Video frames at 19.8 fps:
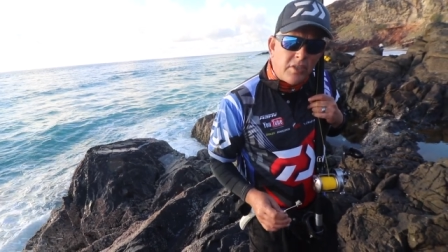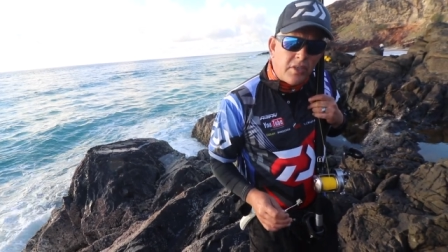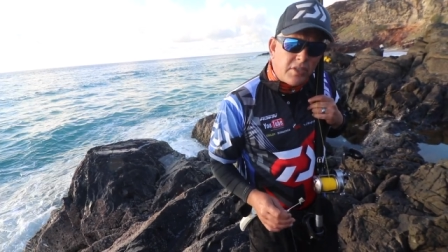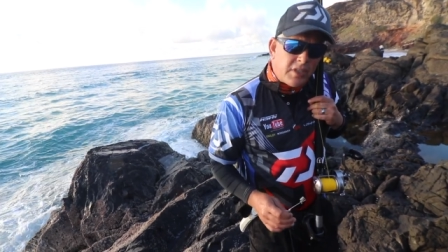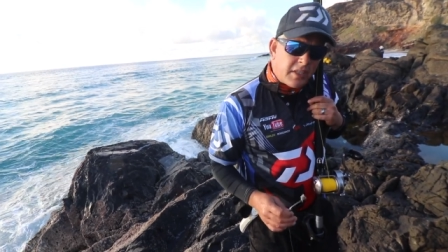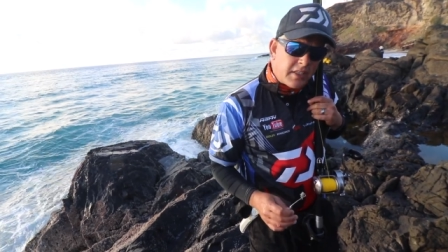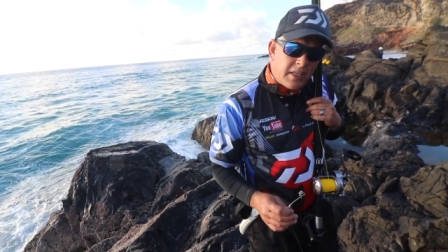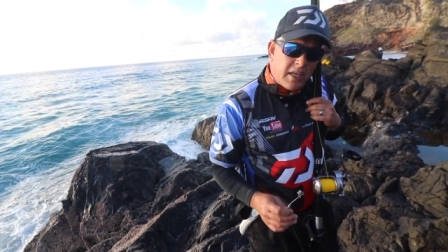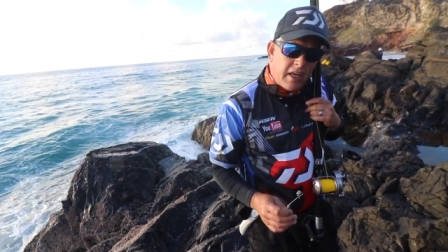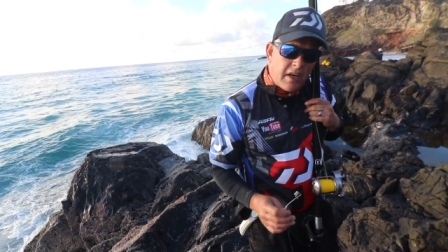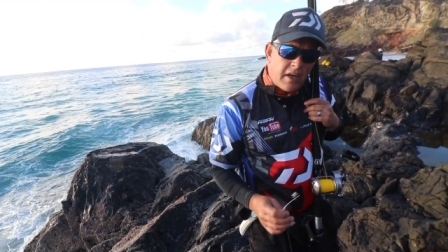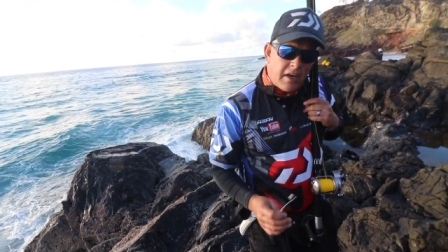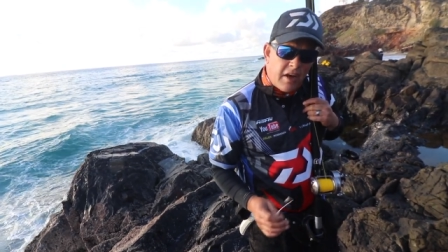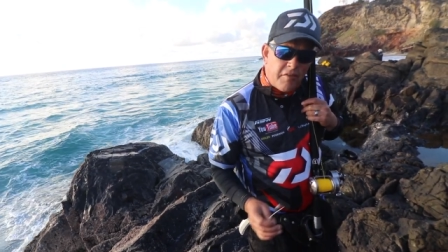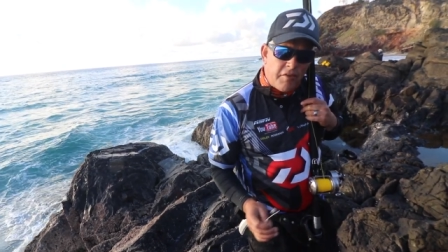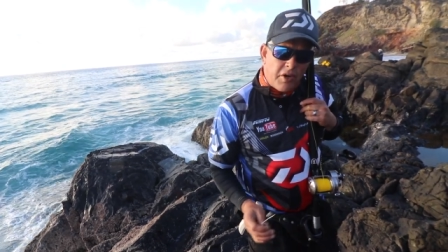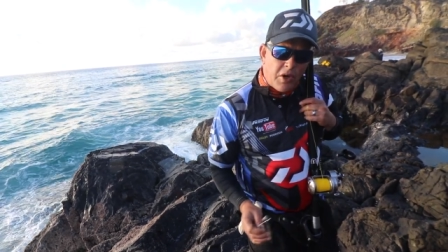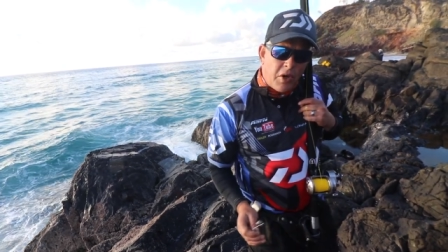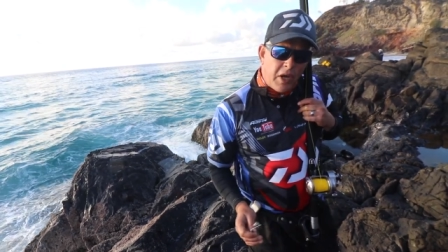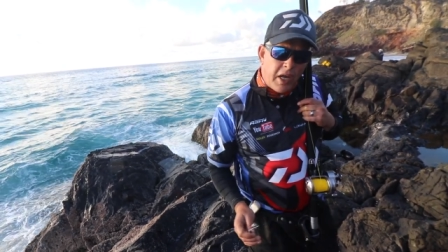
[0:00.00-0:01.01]
to just get it
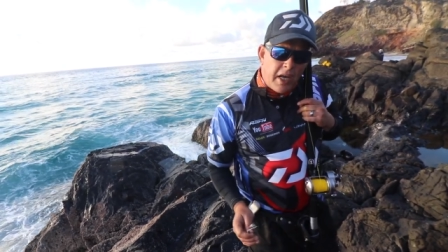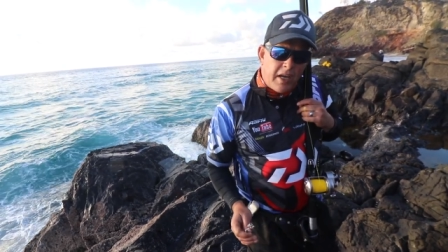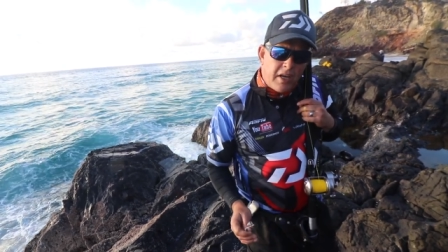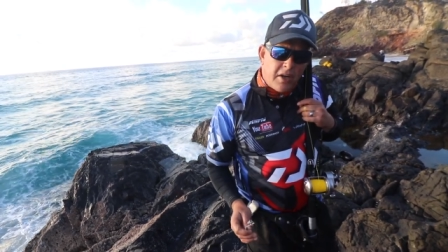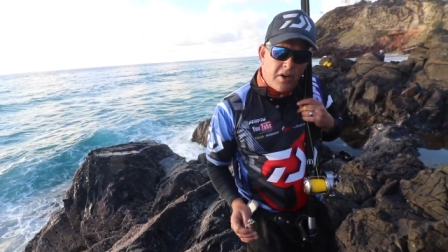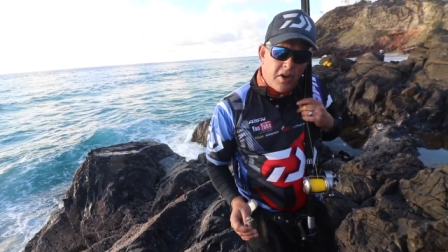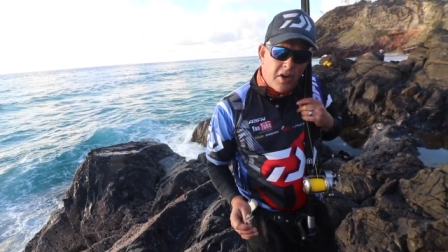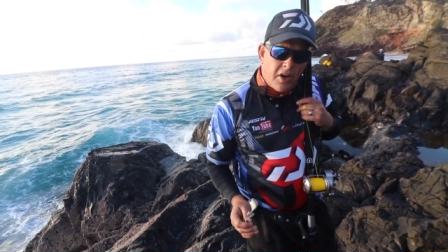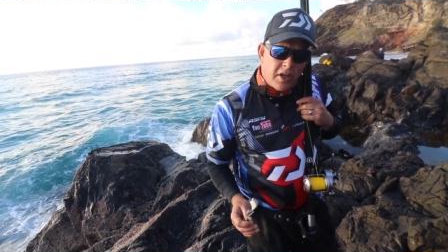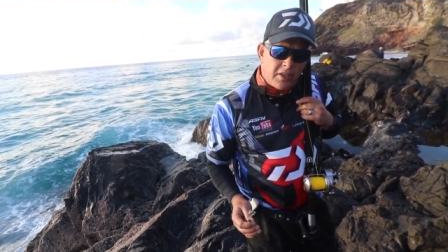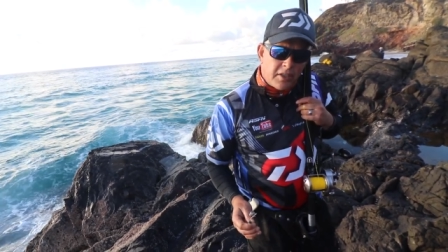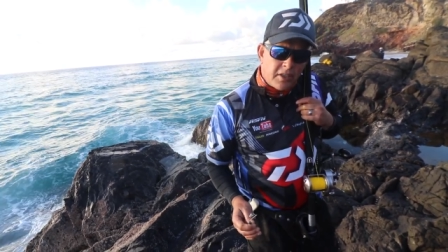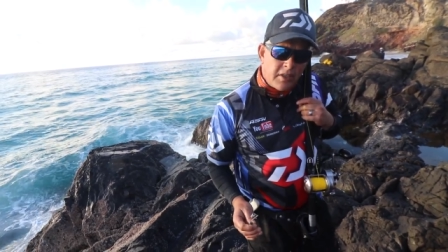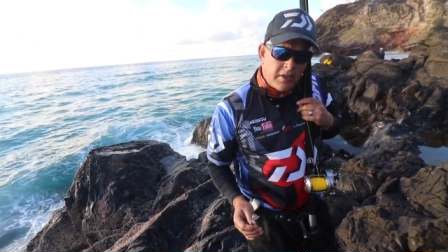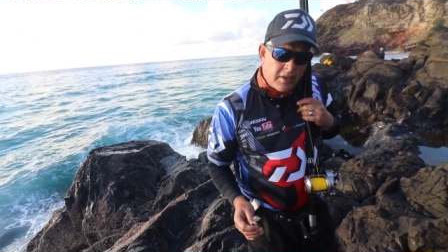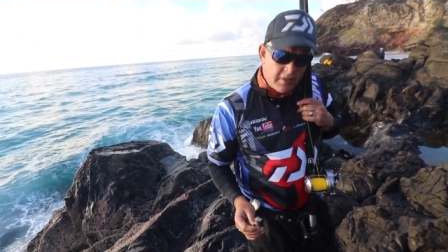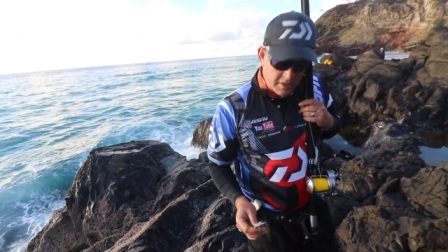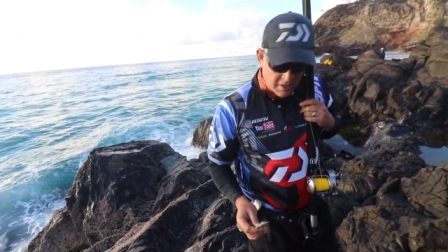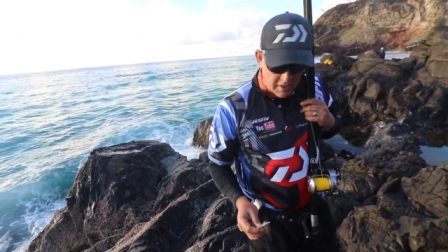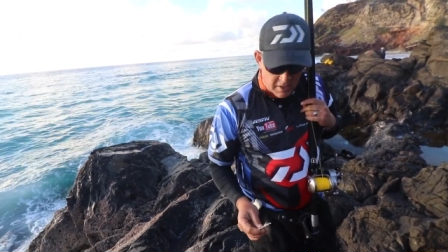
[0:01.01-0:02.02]
over your leader knot
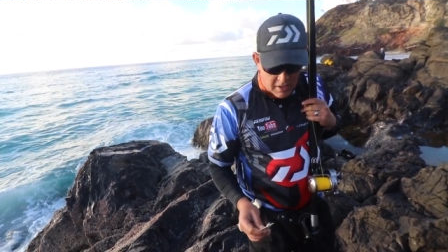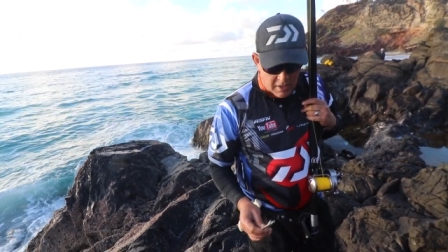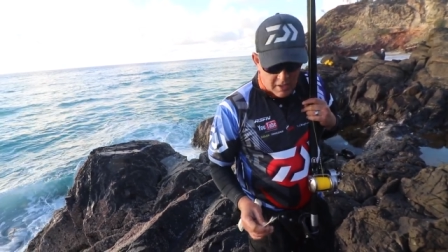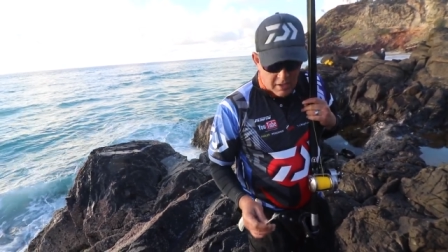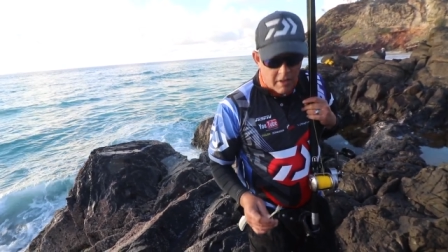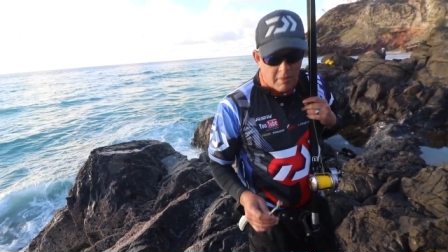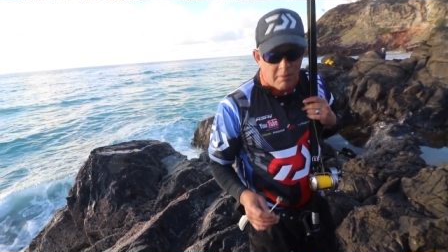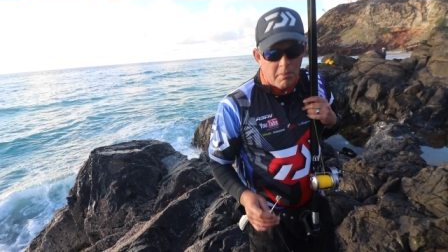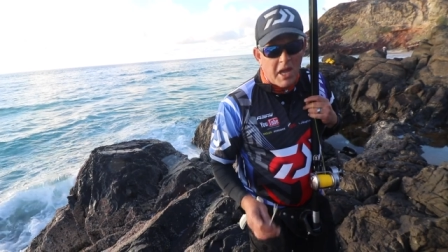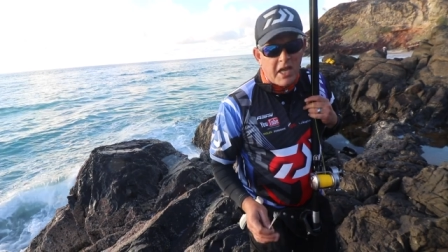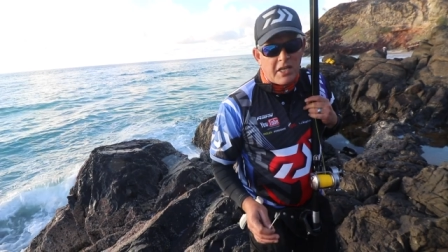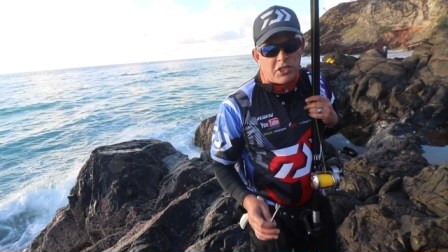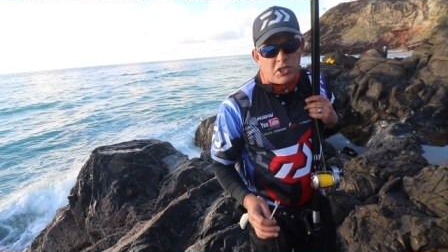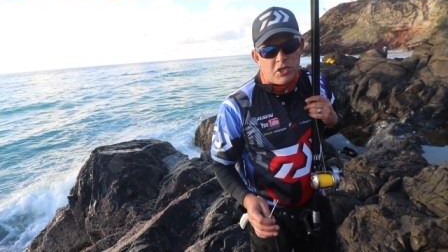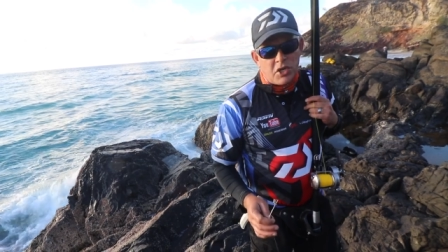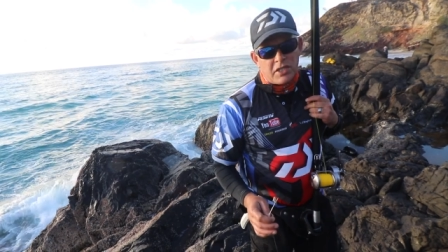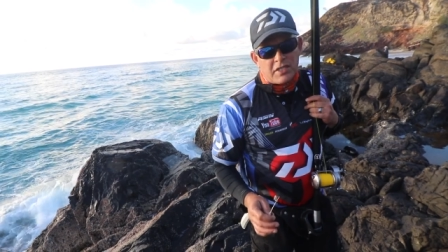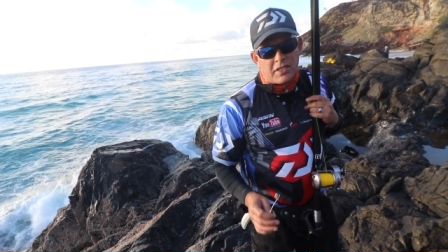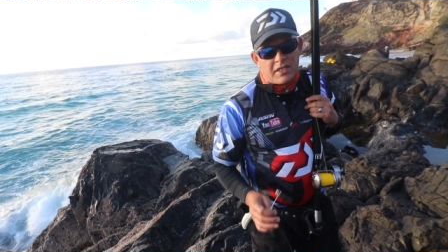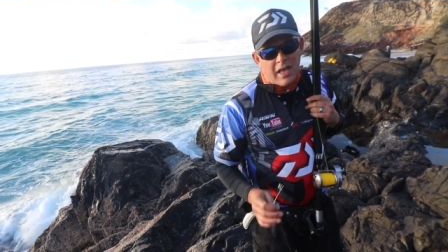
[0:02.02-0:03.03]
make
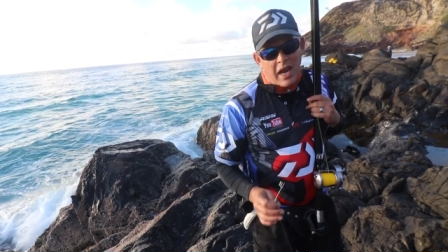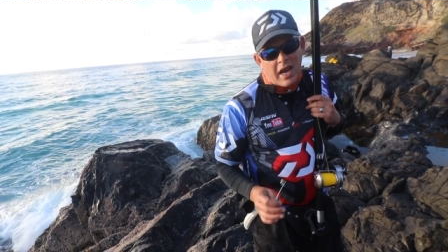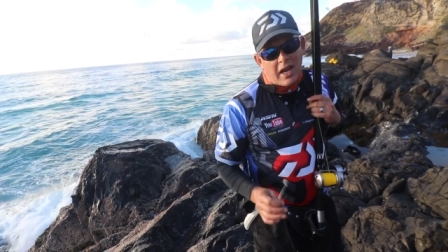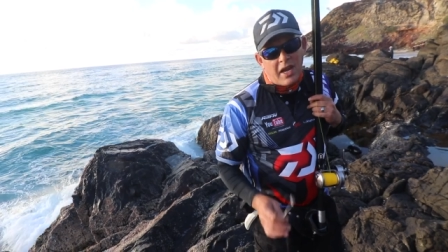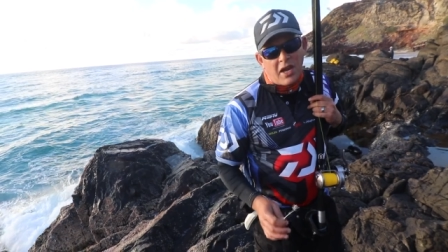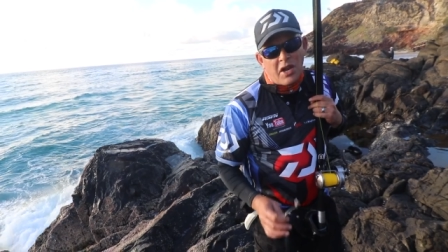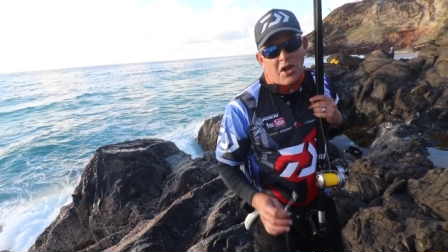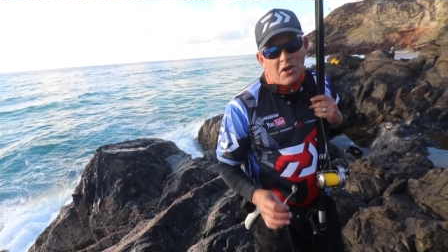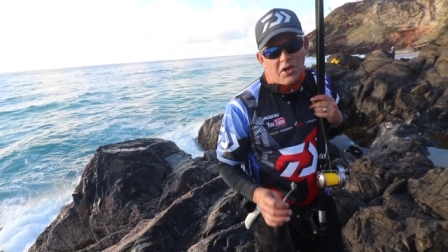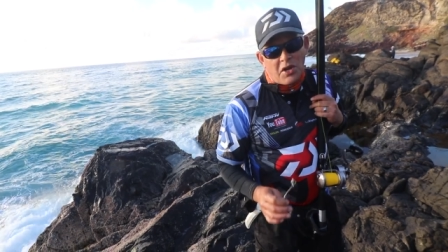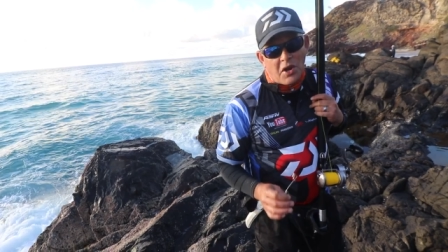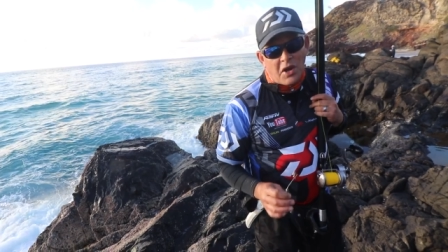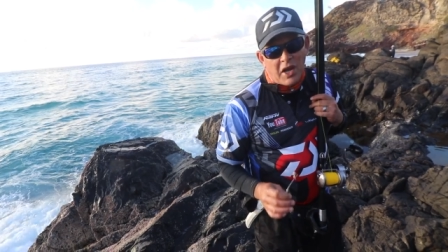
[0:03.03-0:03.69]
sure it's hanging on your